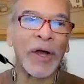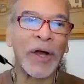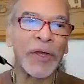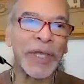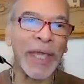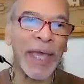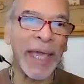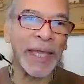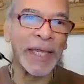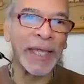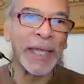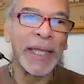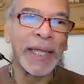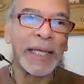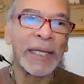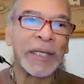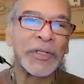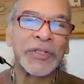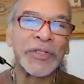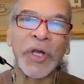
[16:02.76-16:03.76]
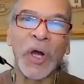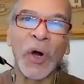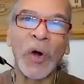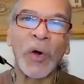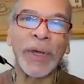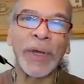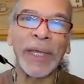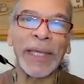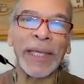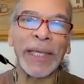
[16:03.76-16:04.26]
Okay.
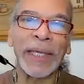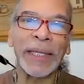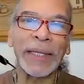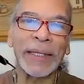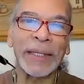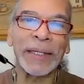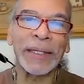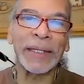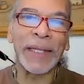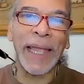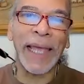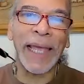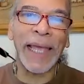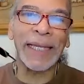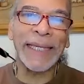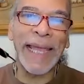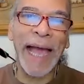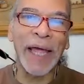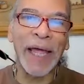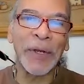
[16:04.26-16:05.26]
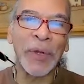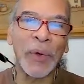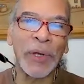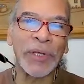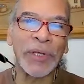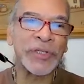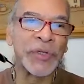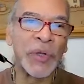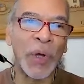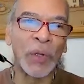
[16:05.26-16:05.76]
So El Llano
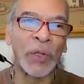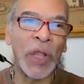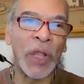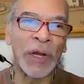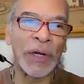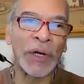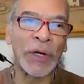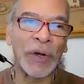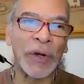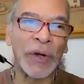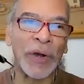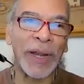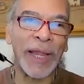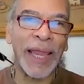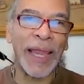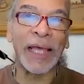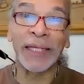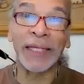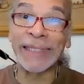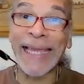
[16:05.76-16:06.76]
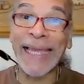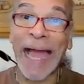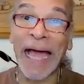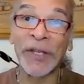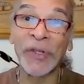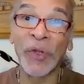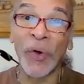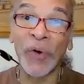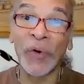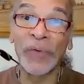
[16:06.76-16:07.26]
is no longer El
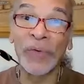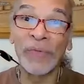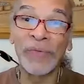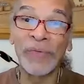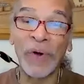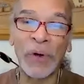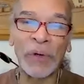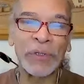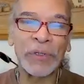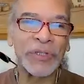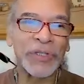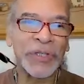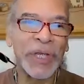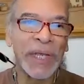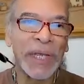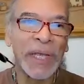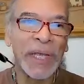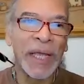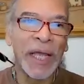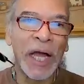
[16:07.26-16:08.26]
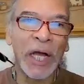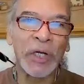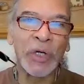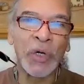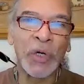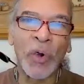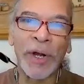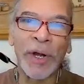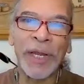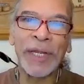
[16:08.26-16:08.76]
Llano, folks.
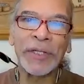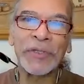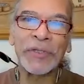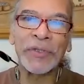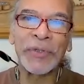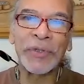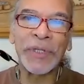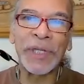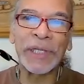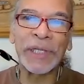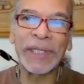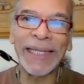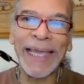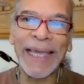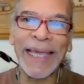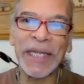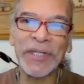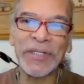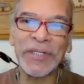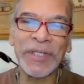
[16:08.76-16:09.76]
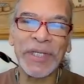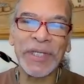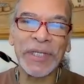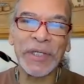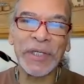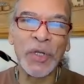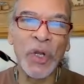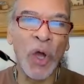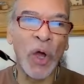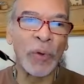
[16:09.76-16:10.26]
According to the latest
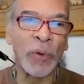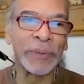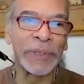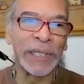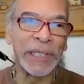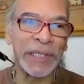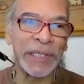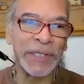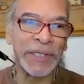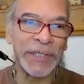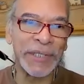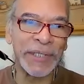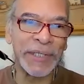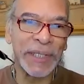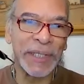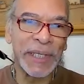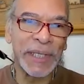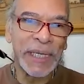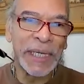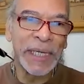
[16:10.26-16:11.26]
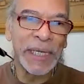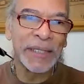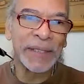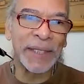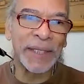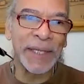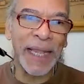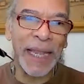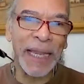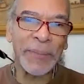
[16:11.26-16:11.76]
NOM list,
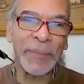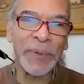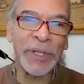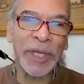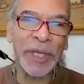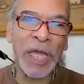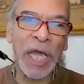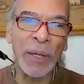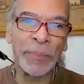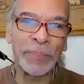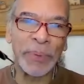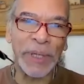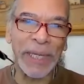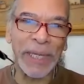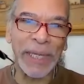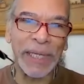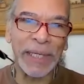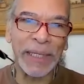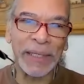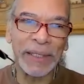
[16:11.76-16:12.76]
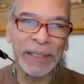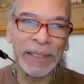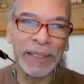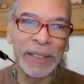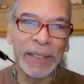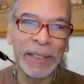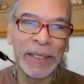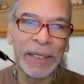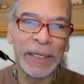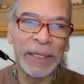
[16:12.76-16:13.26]
the name of the company
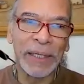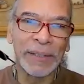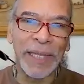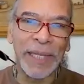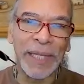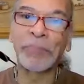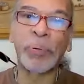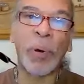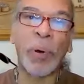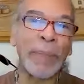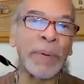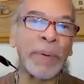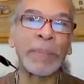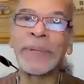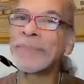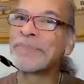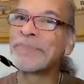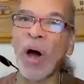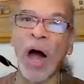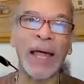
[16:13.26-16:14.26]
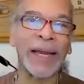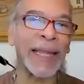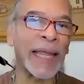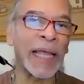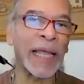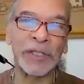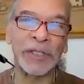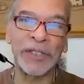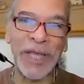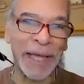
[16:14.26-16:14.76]
that probably bought
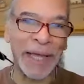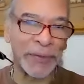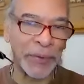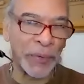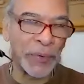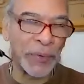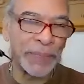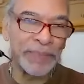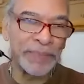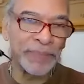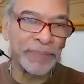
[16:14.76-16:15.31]
El Llano